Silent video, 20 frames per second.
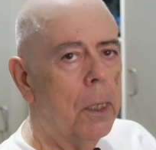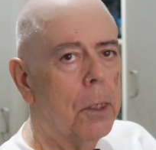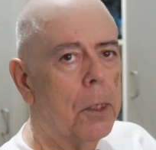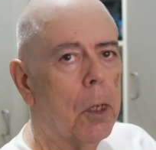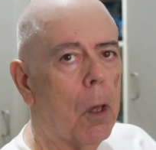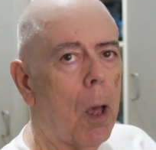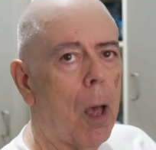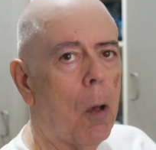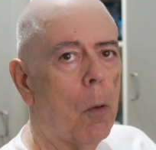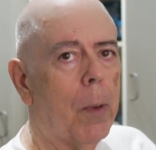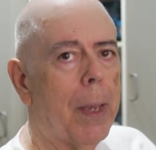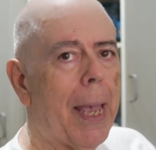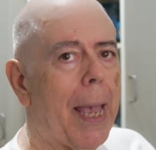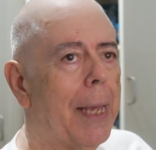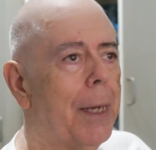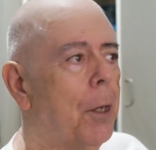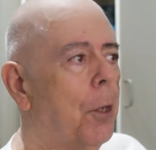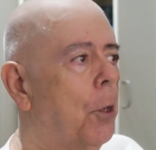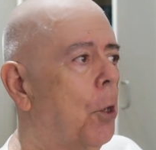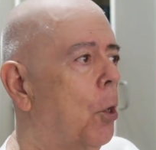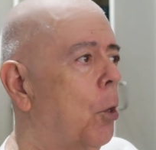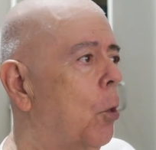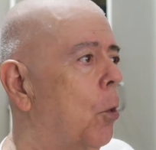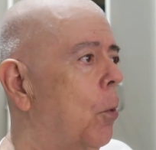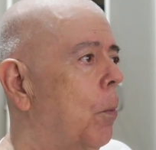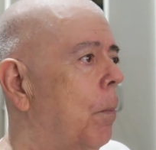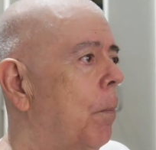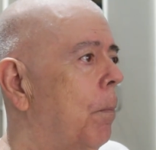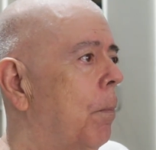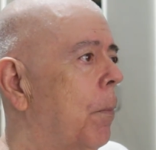So all we had to
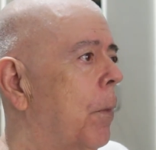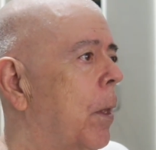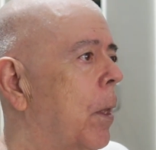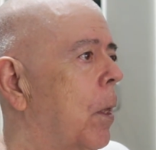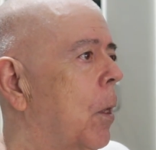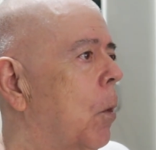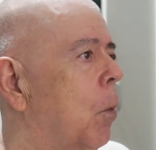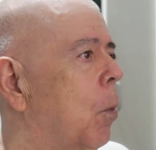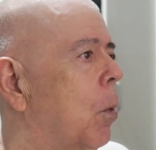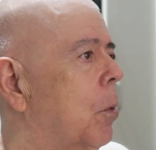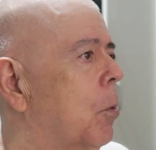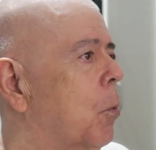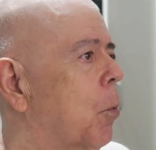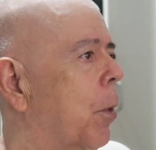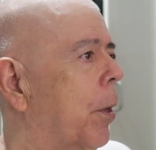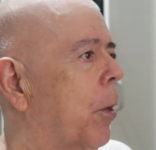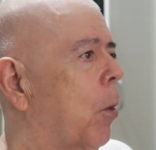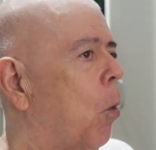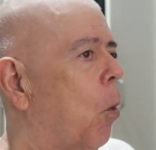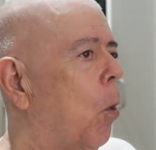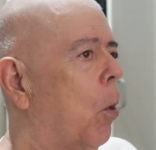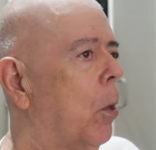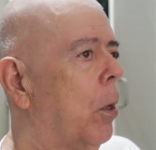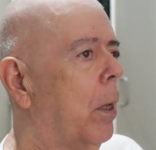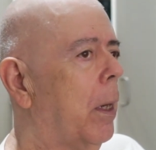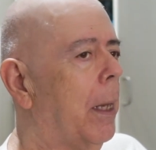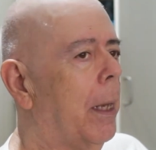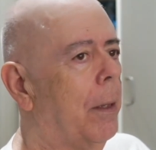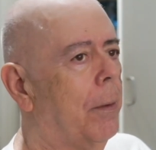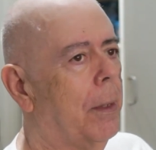do was record
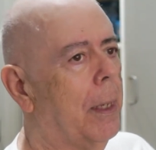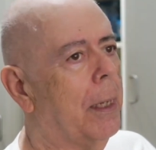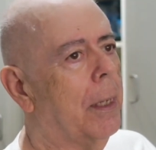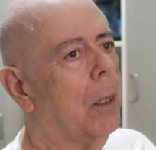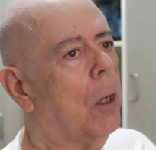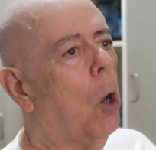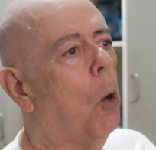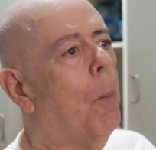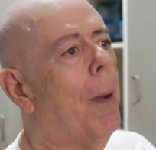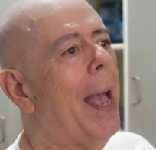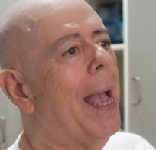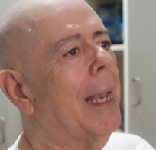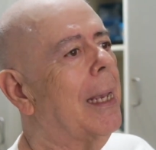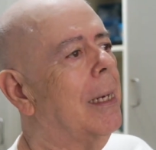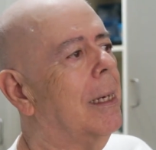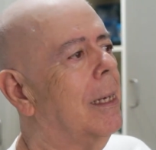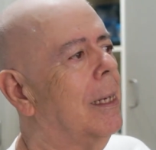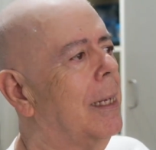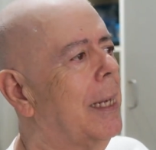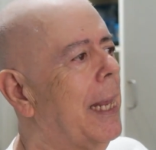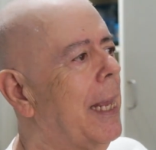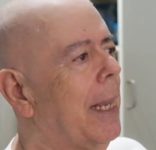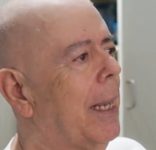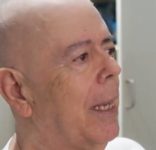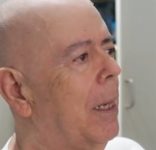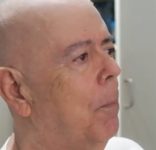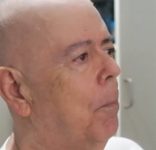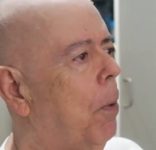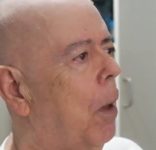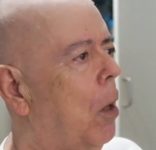and then go back and sync
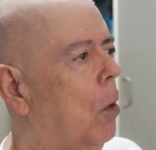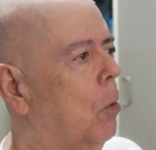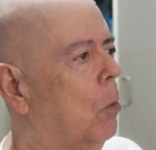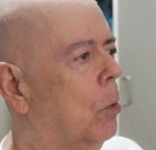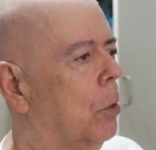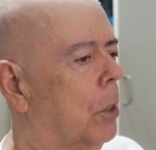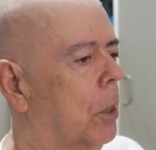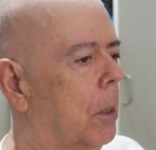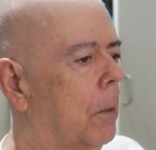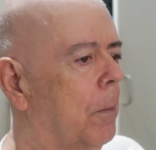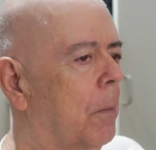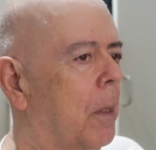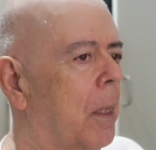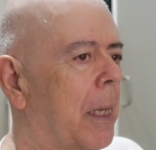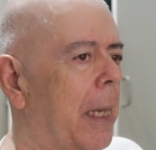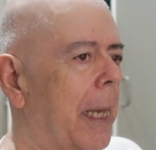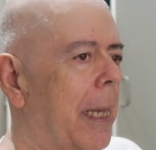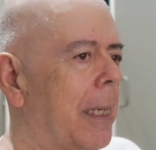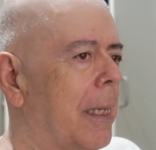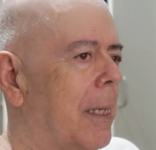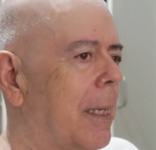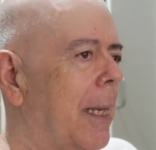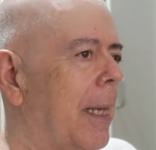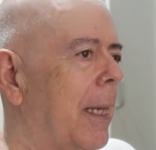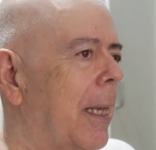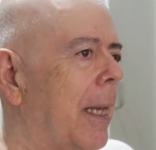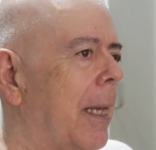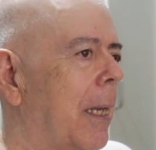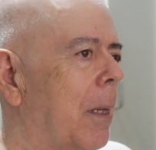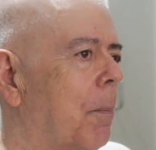in post. And
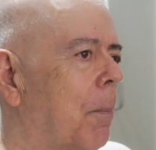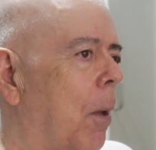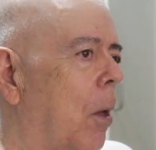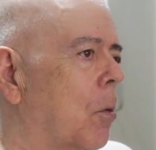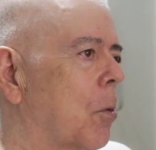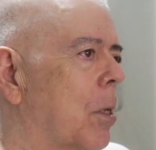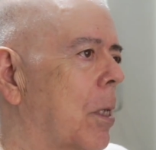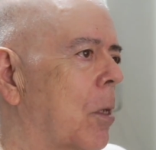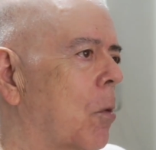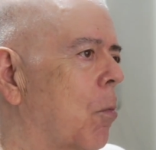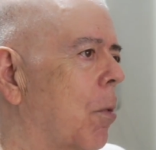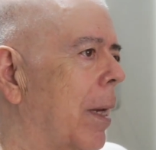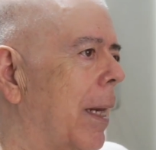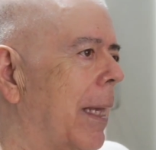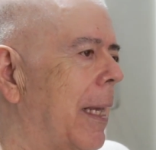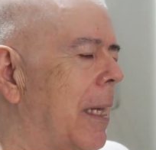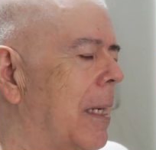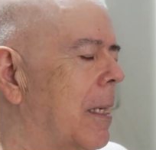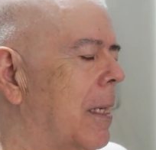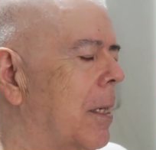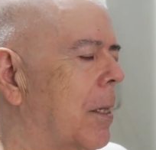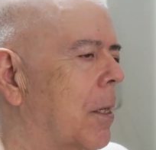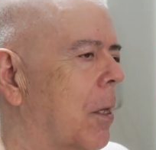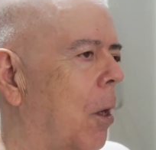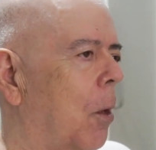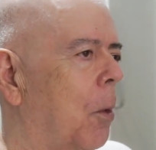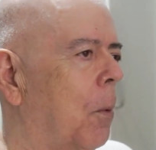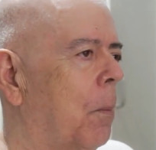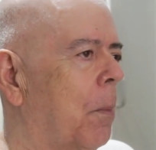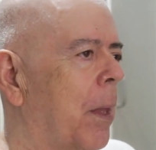syncing in post is really easy,
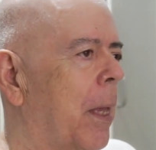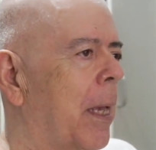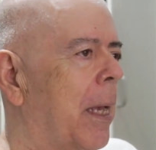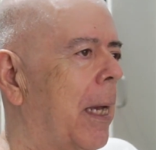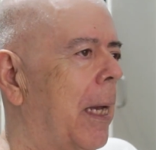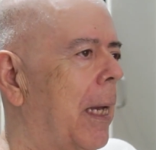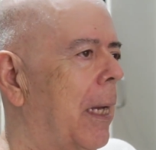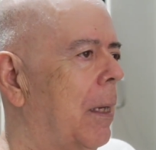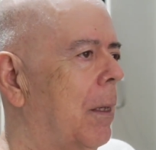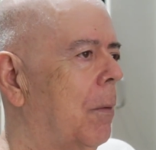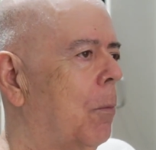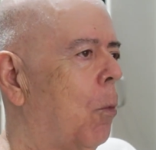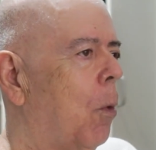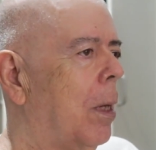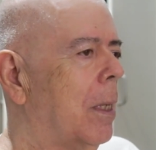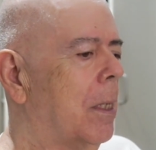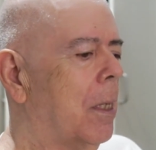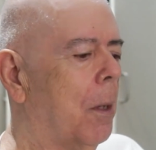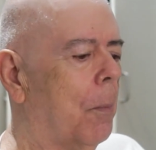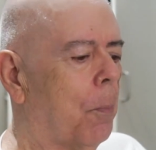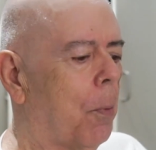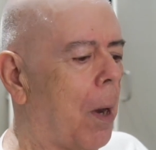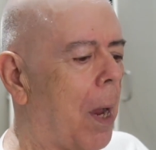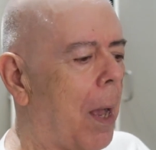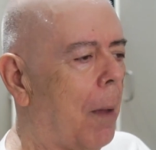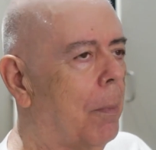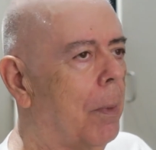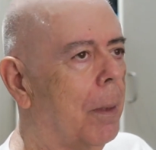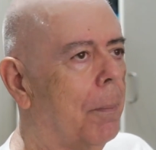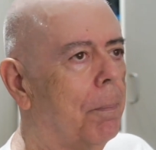so it wasn't a
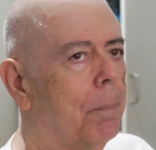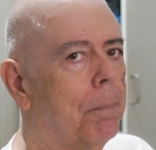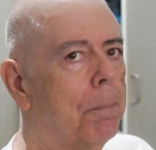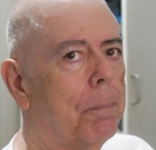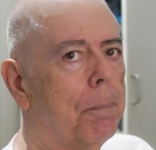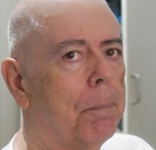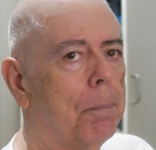problem.